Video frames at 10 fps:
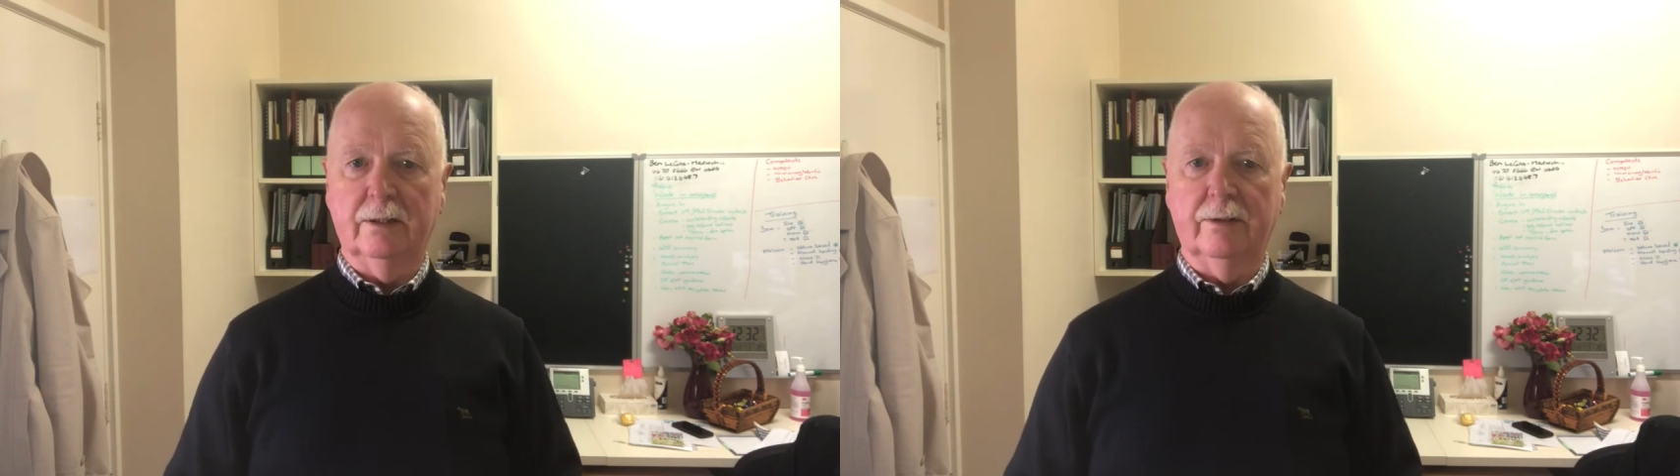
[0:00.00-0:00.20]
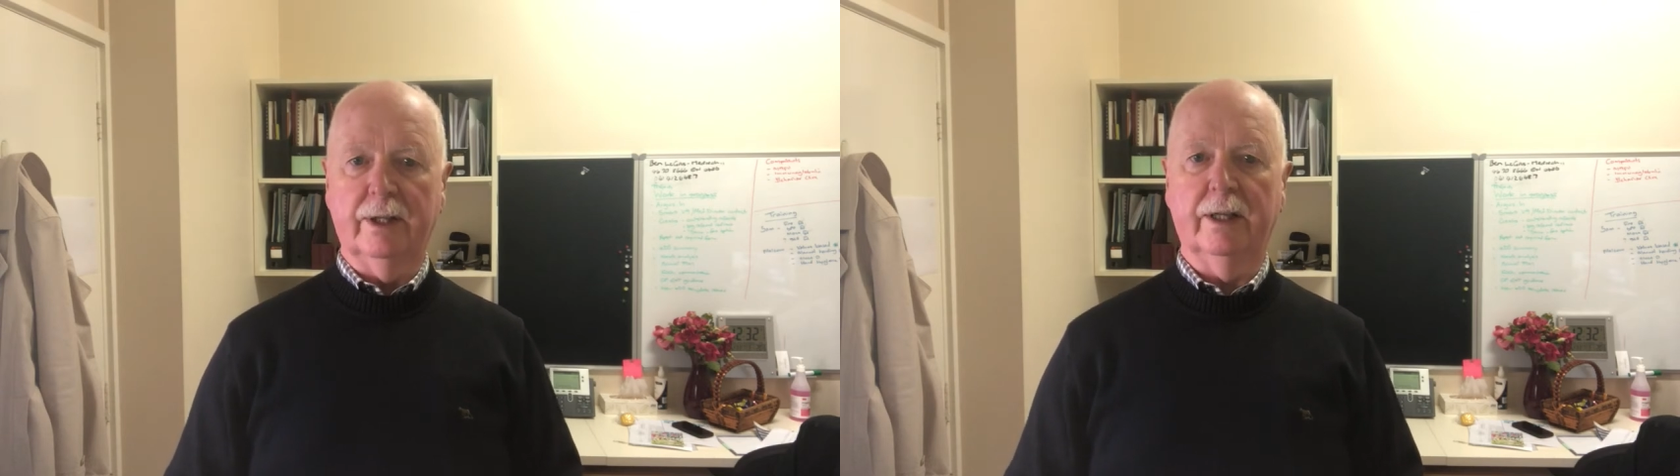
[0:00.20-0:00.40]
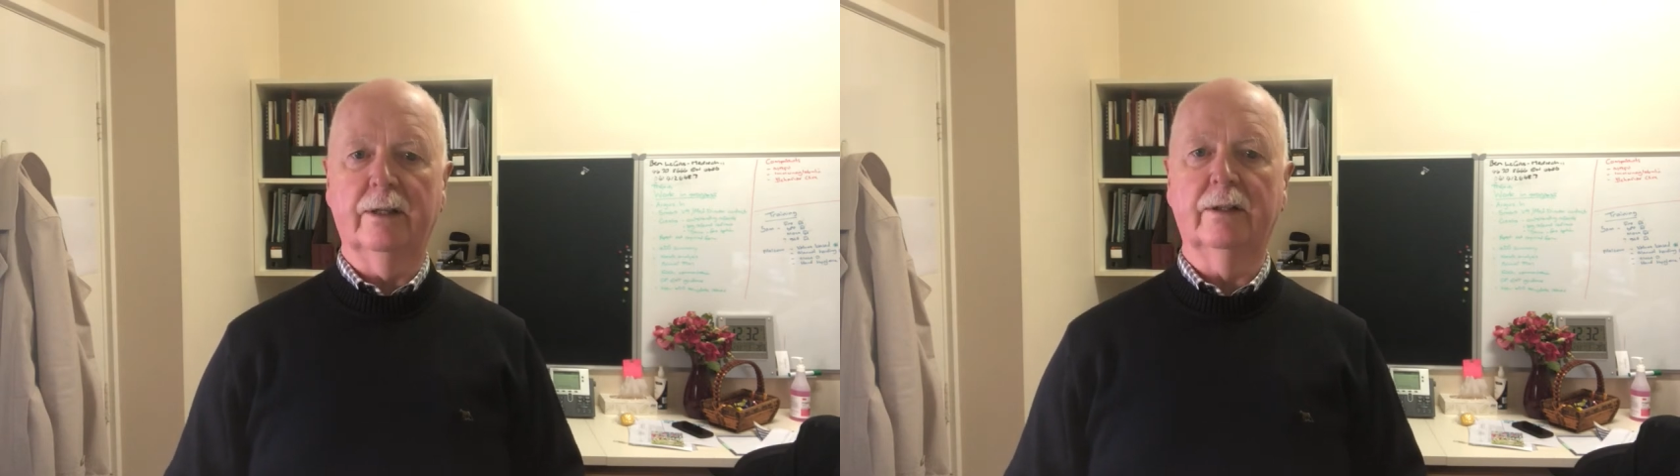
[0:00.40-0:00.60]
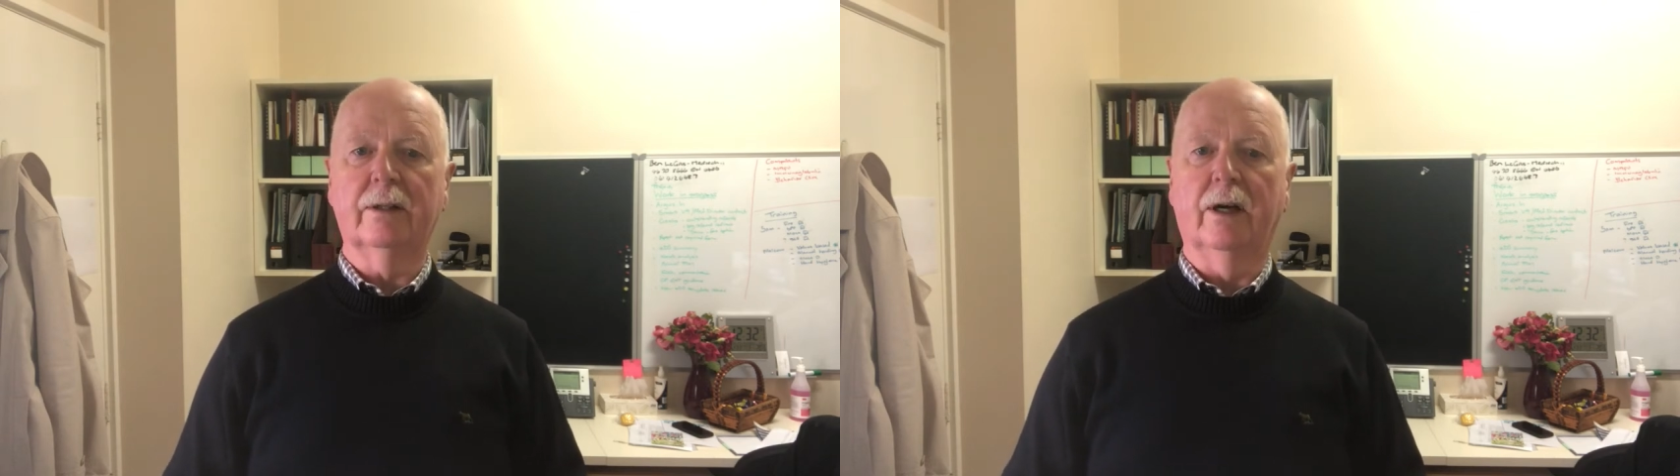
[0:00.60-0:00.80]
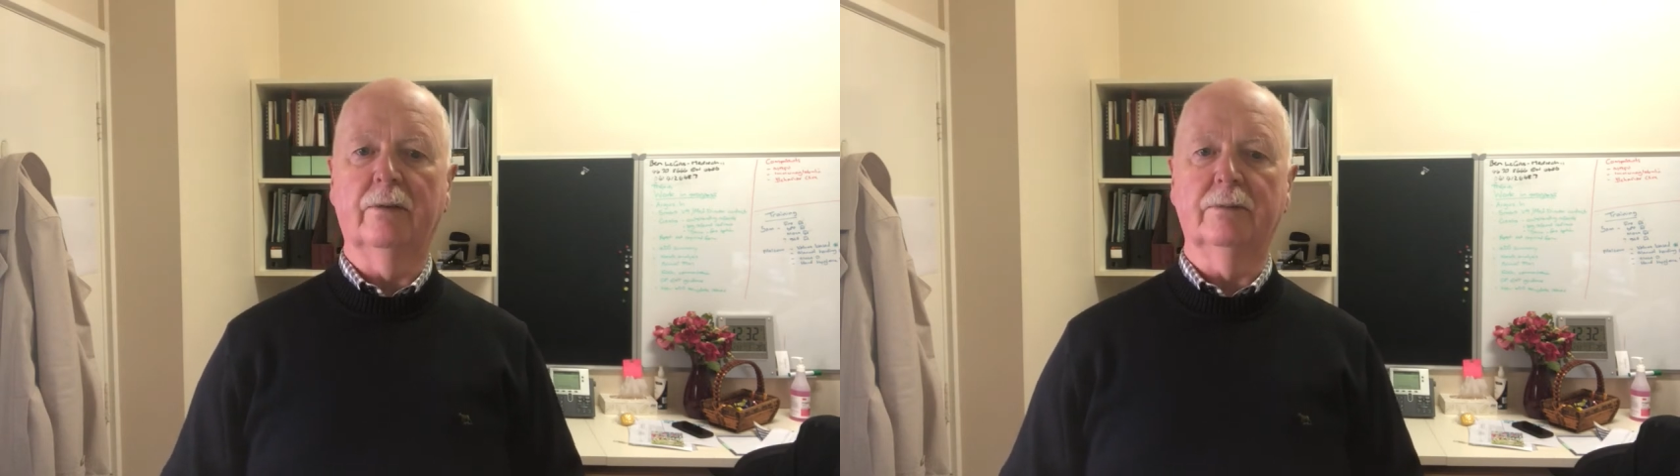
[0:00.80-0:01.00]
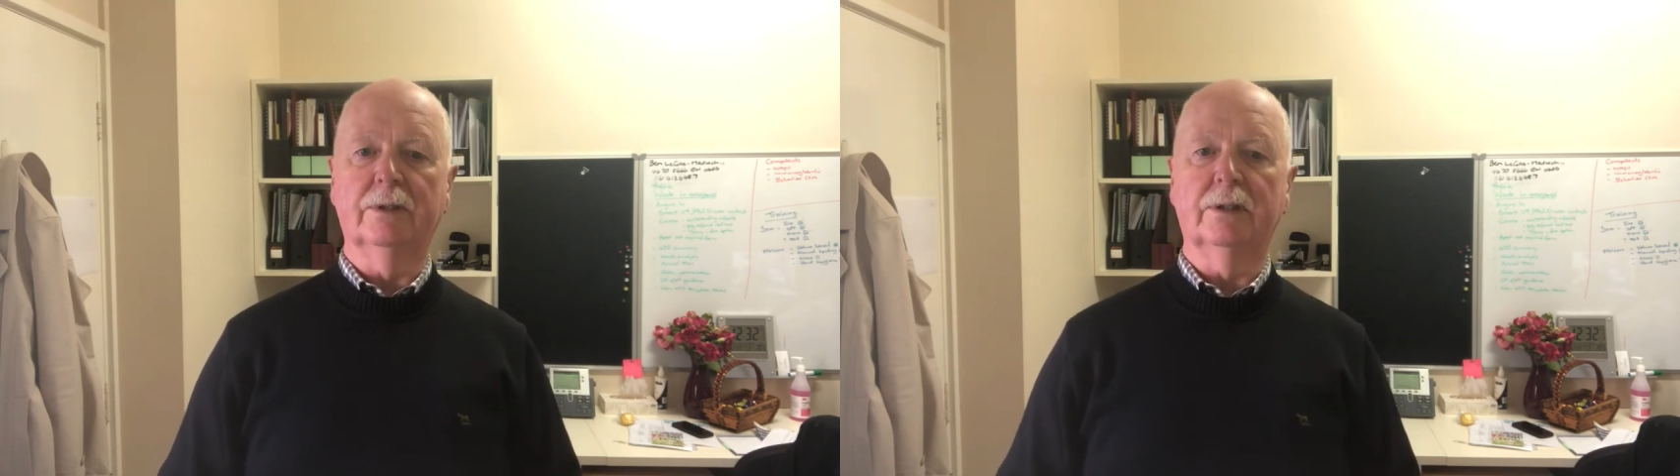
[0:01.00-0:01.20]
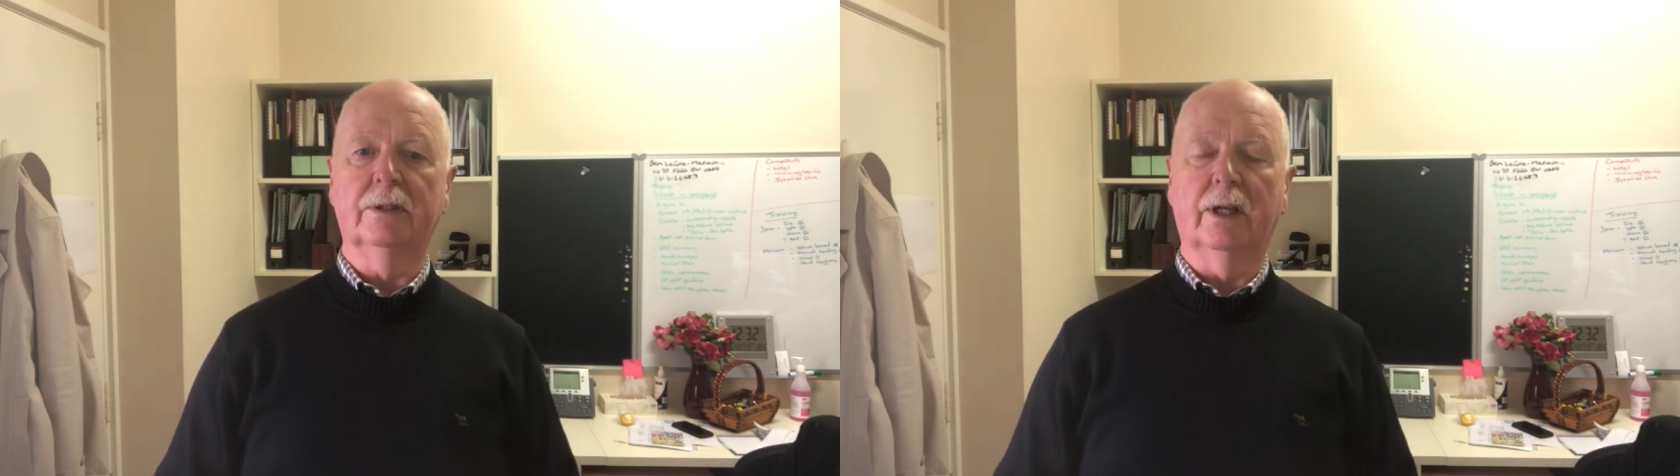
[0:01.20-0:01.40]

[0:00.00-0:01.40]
Then comes